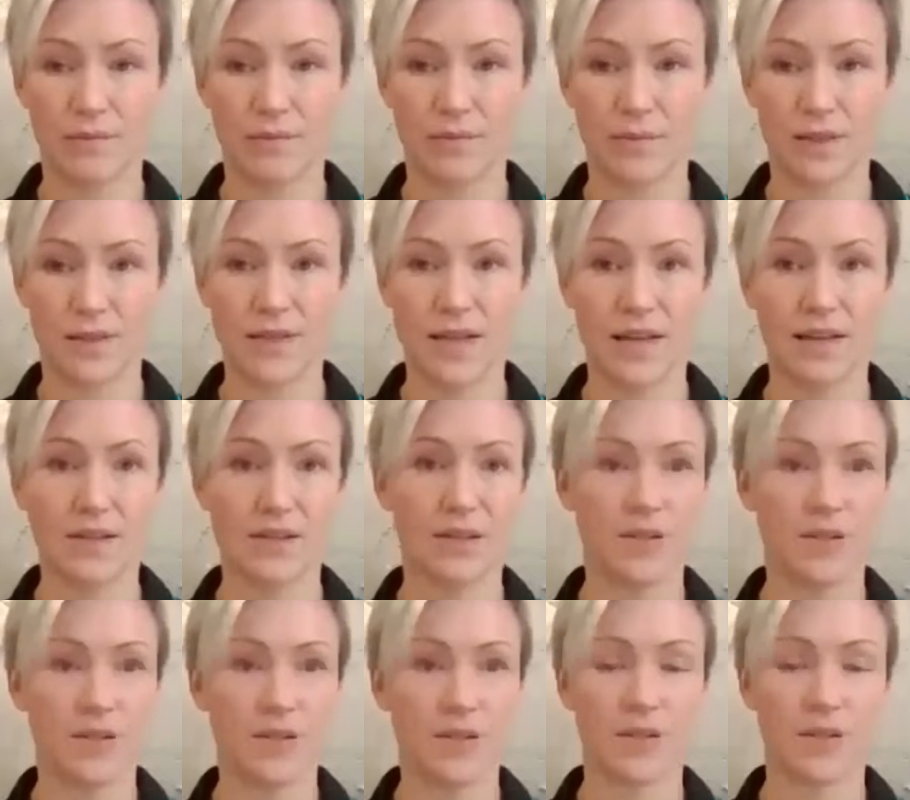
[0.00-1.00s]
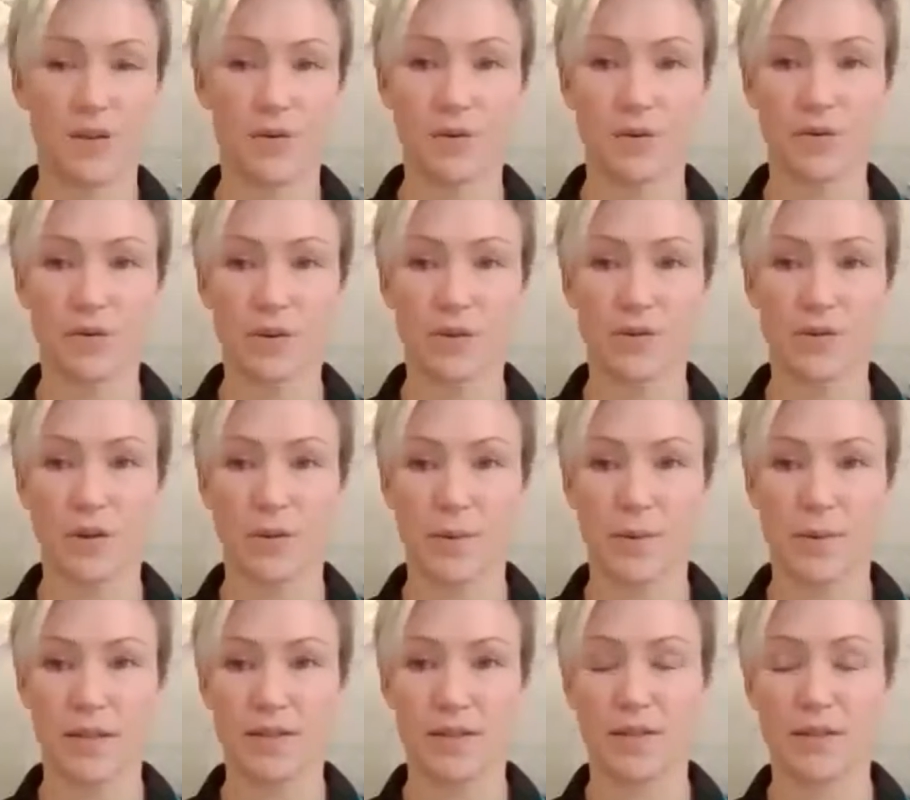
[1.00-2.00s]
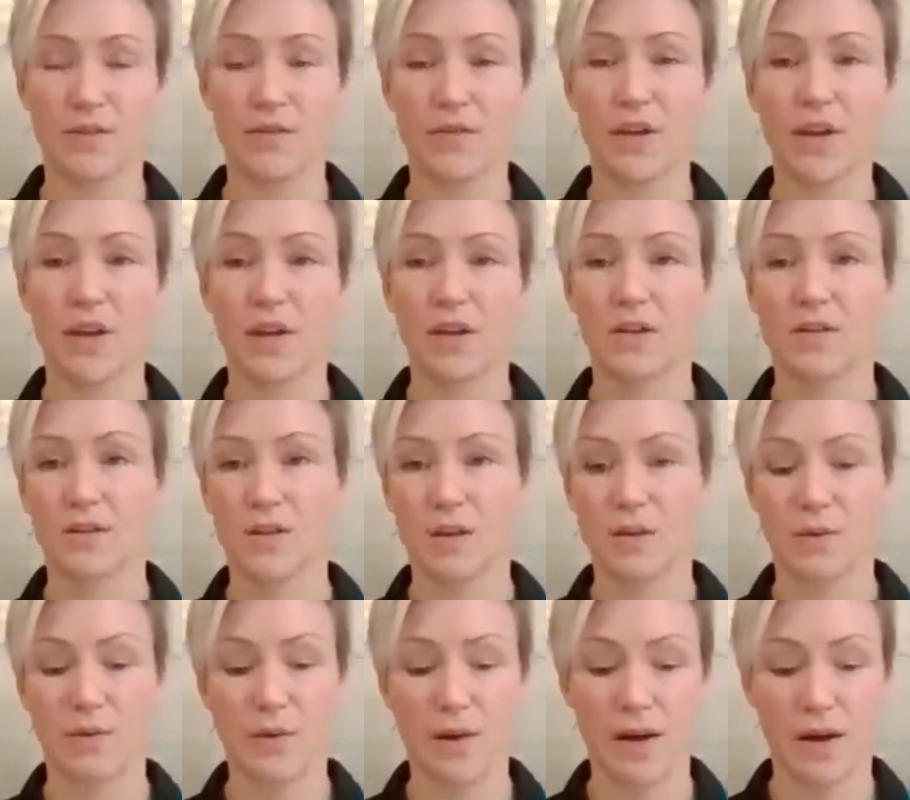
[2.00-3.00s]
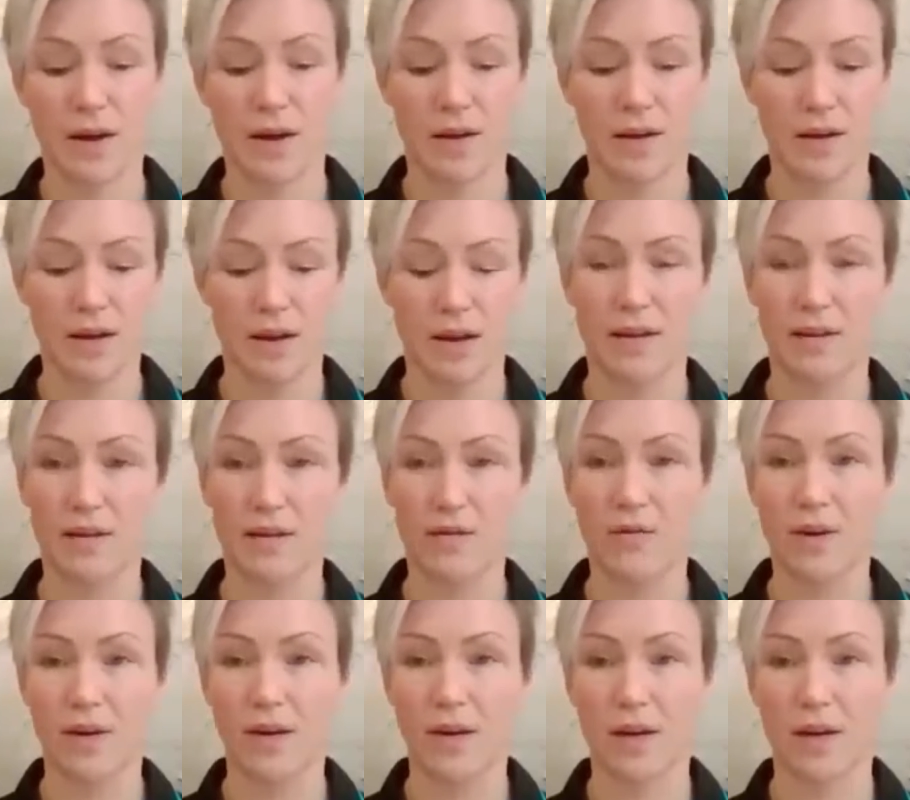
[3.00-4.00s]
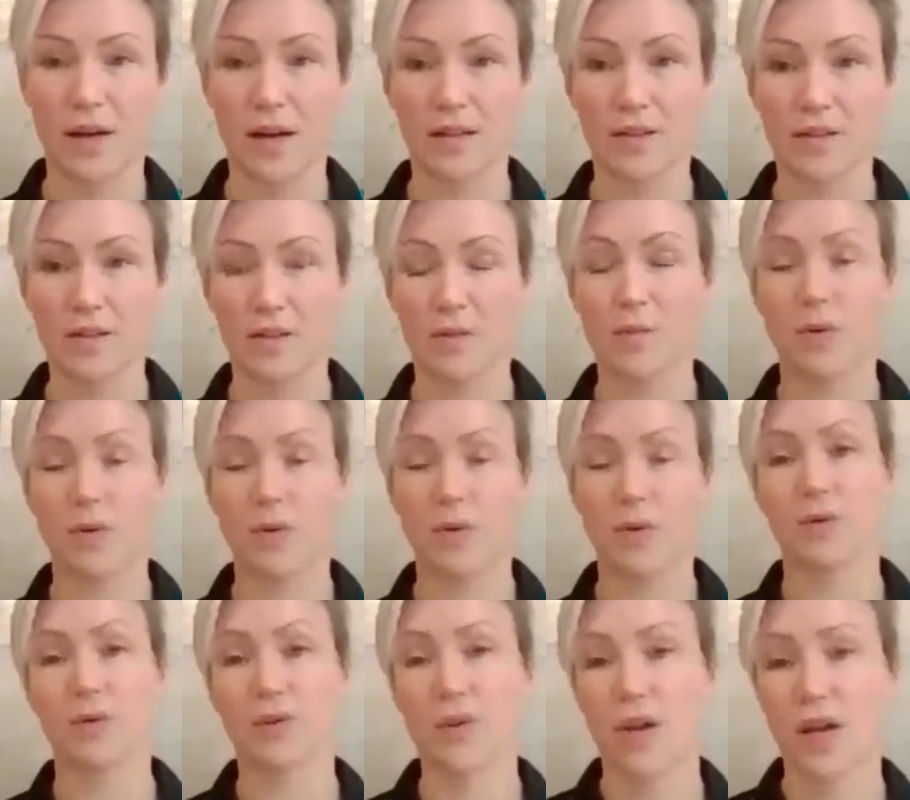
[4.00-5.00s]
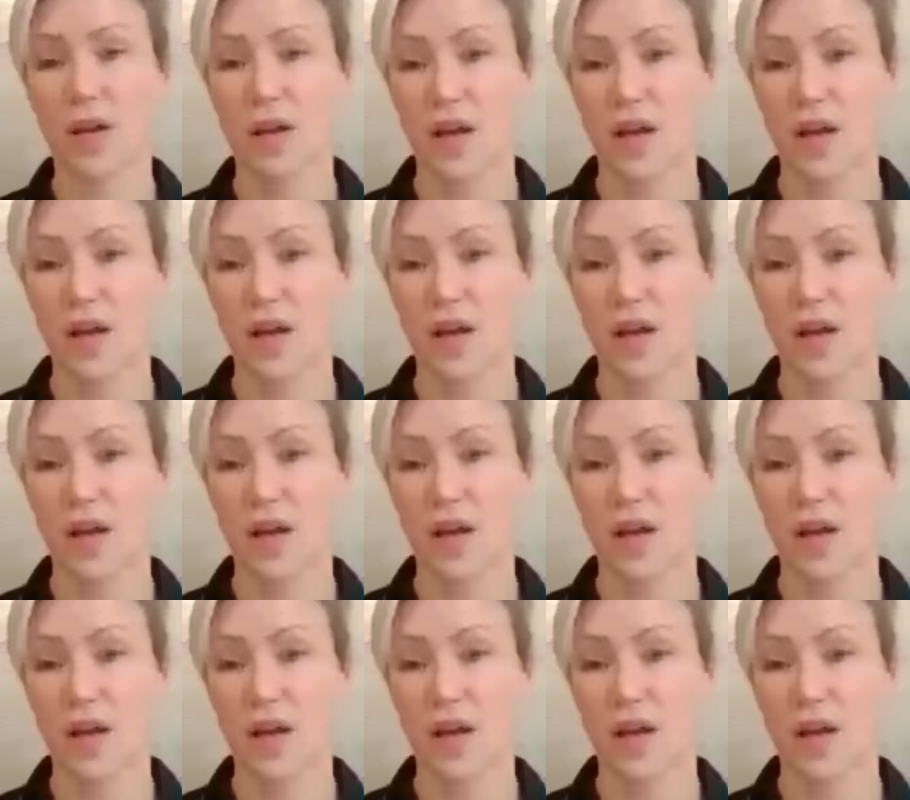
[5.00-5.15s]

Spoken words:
the centres, so across Derby Active, so at the arena and at Springwood.